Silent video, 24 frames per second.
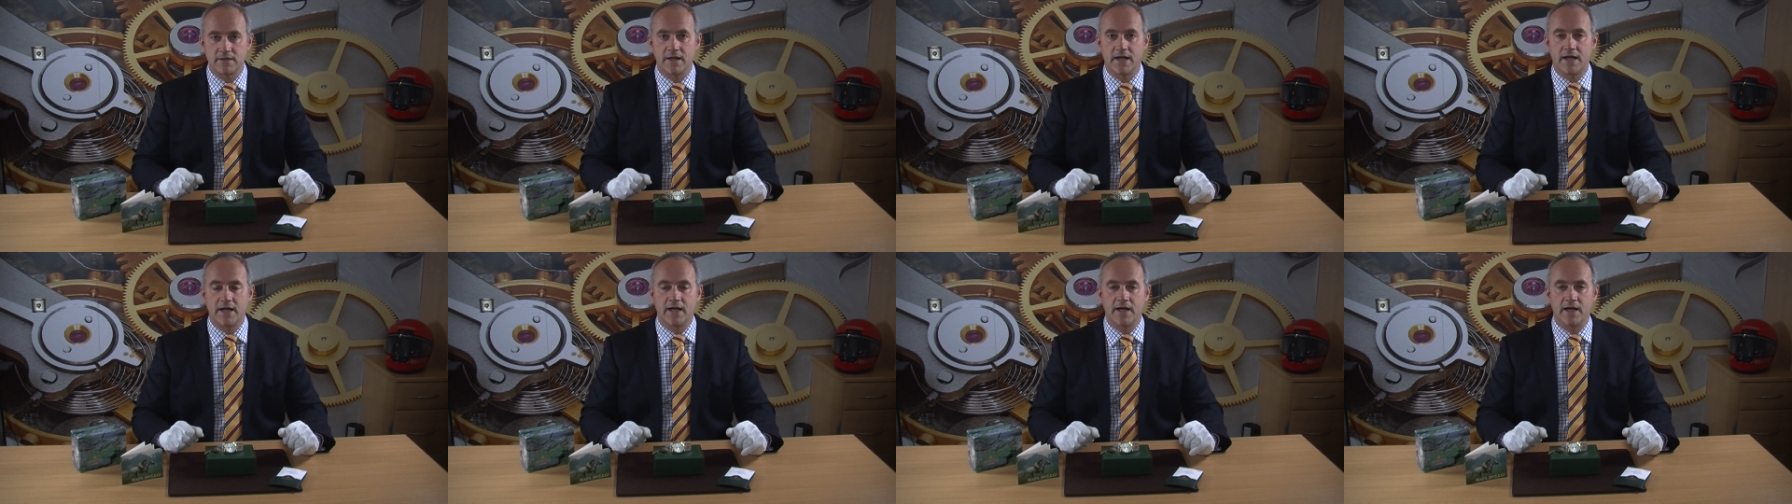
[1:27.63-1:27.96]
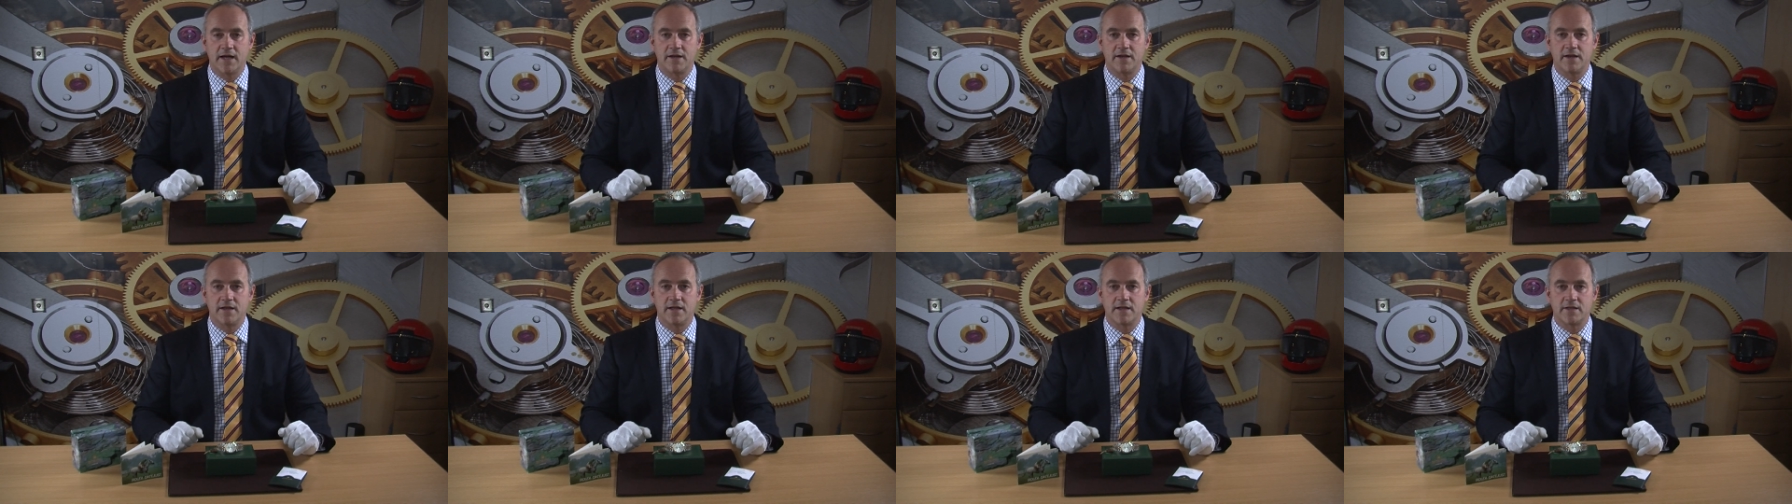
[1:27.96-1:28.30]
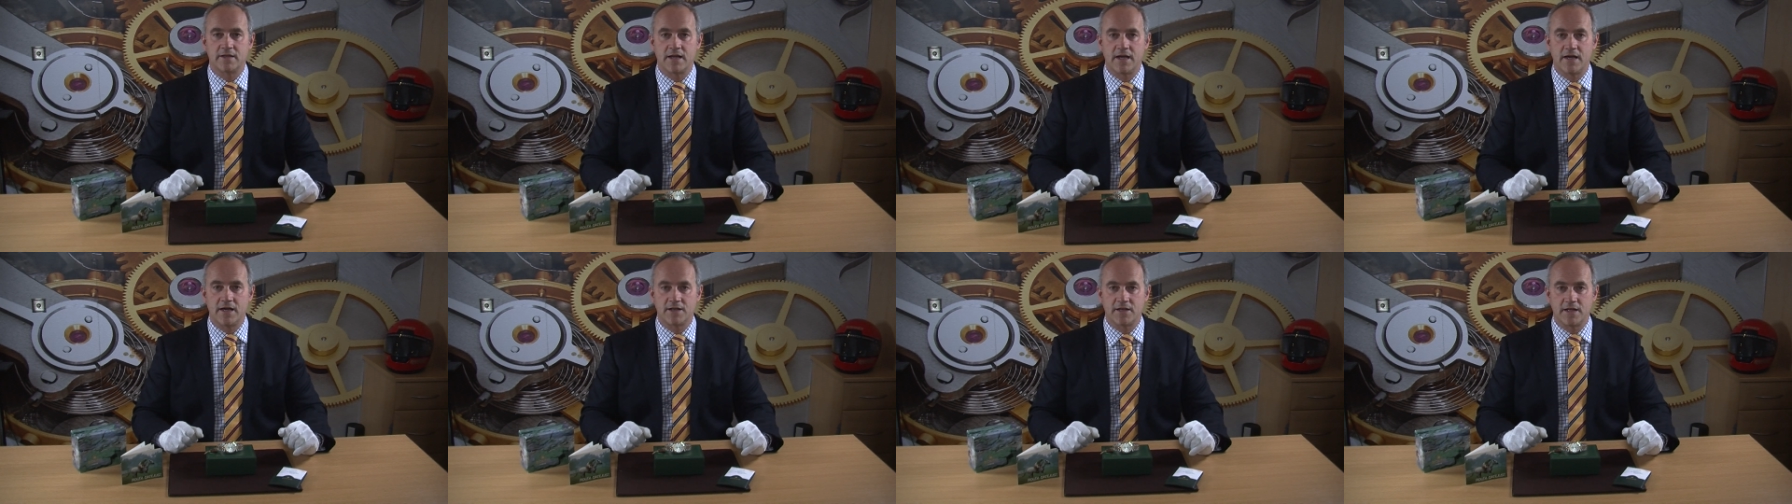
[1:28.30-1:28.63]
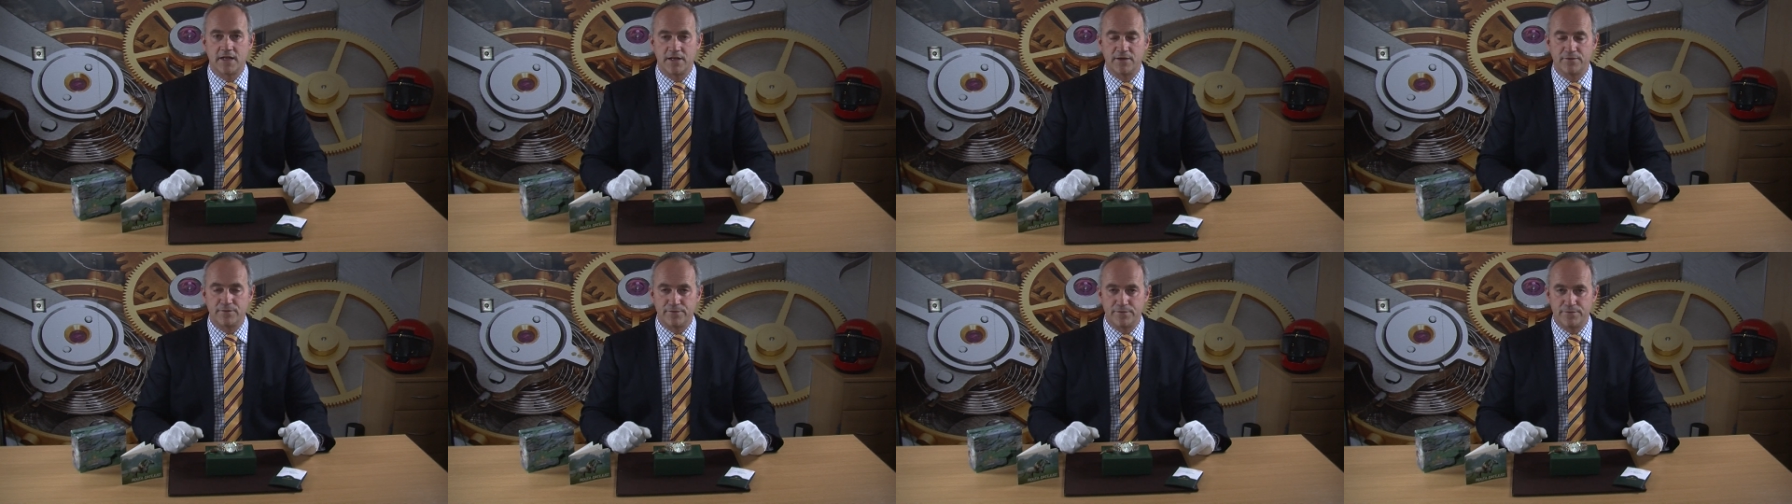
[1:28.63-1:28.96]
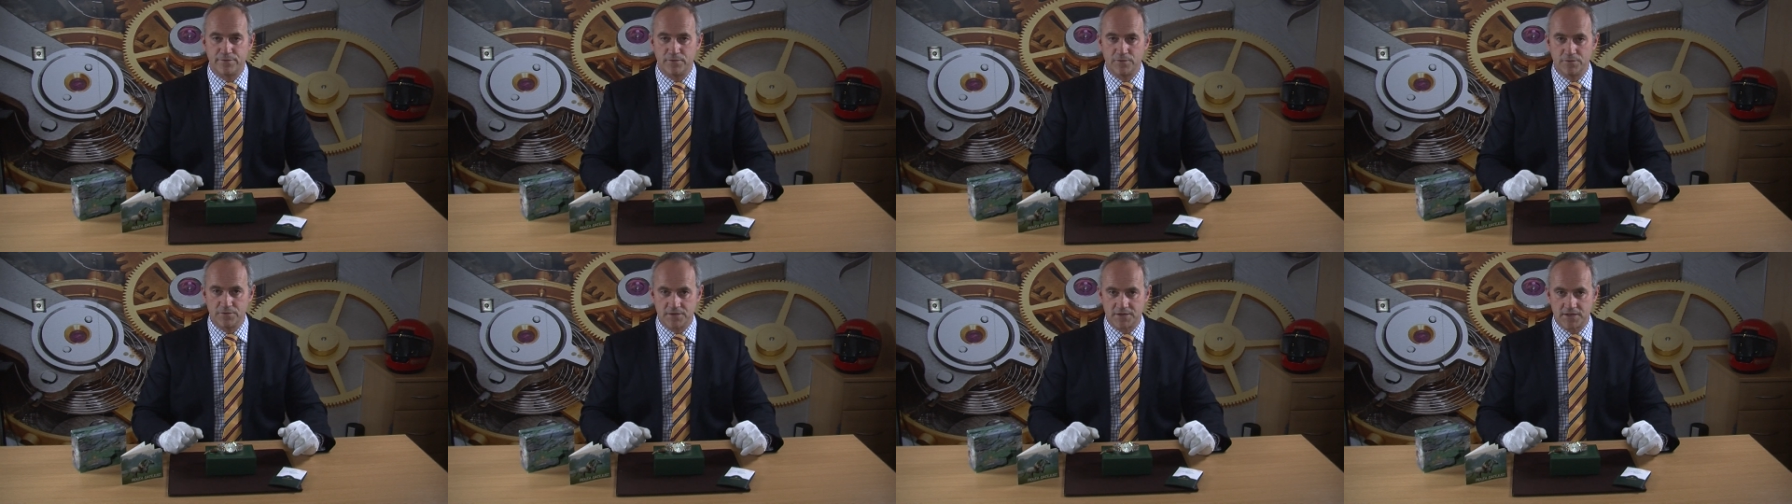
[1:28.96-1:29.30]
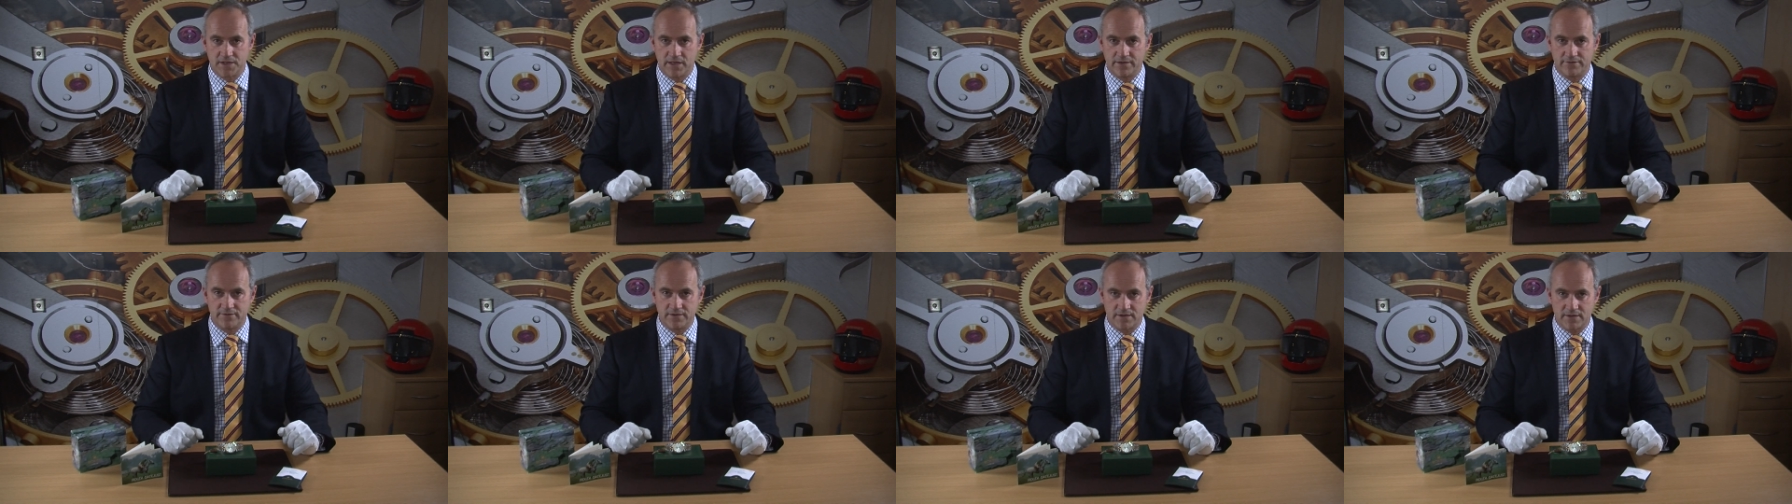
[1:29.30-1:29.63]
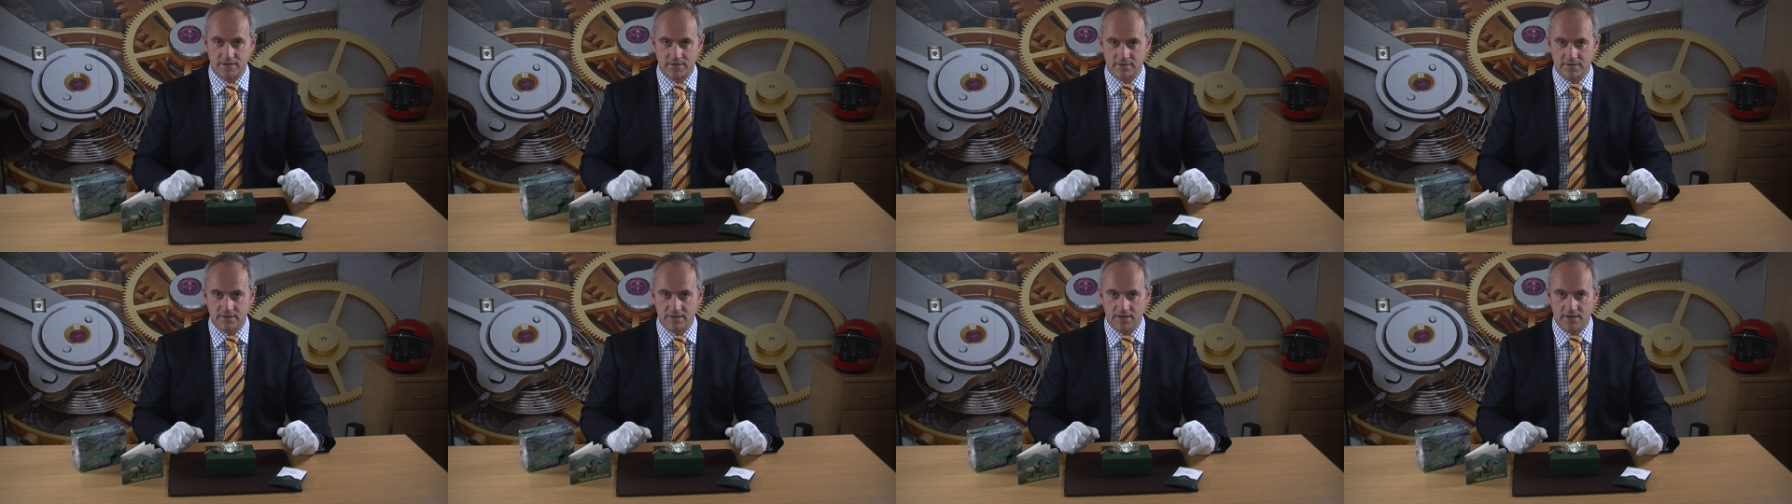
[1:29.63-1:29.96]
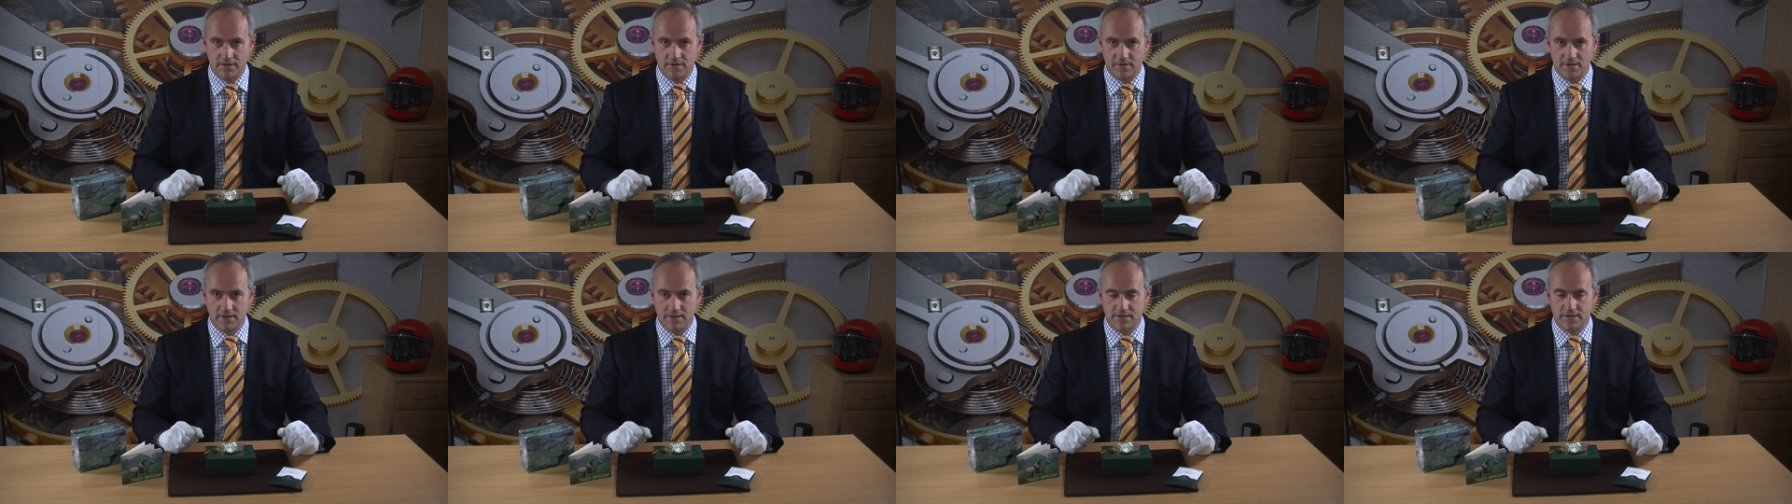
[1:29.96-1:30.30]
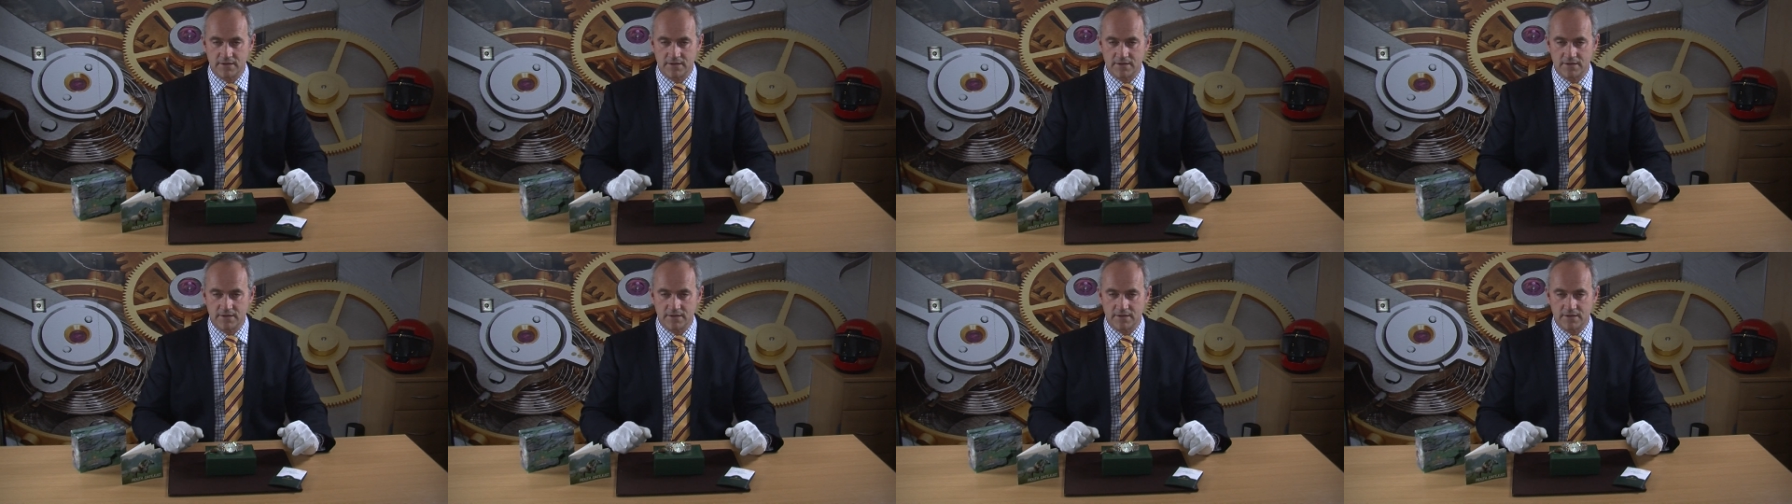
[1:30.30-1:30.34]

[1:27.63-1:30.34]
and it had a full service done on it,